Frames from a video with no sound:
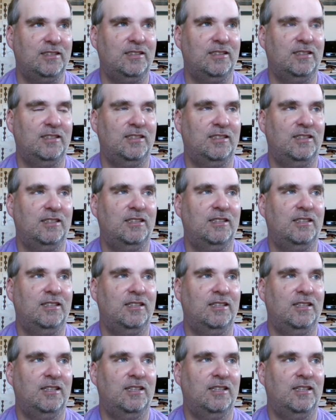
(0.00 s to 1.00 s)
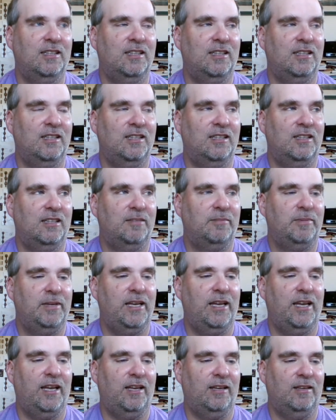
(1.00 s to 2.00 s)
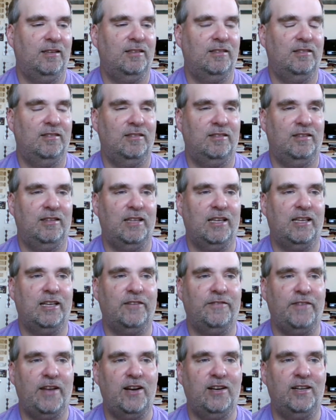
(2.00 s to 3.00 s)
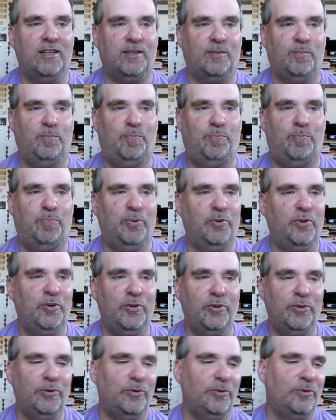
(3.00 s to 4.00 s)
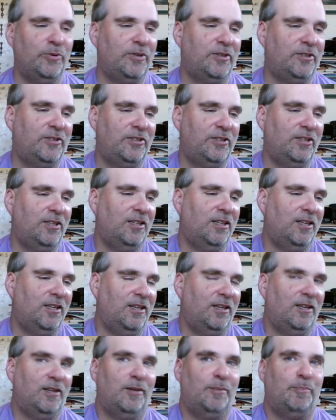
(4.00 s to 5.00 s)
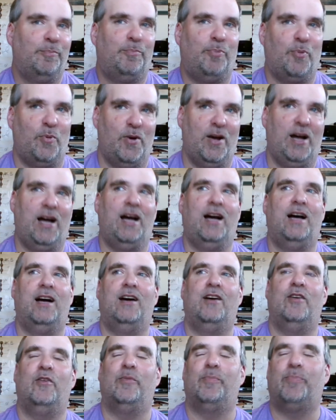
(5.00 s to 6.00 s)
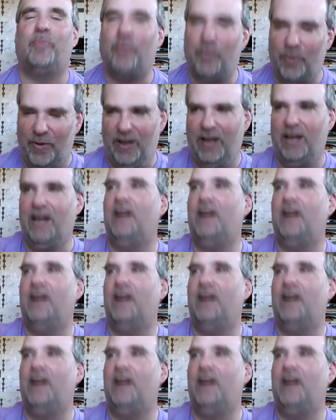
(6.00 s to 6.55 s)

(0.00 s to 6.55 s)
AJ Styles is one of the best wrestlers out there. We have um Eric Bugenhausen.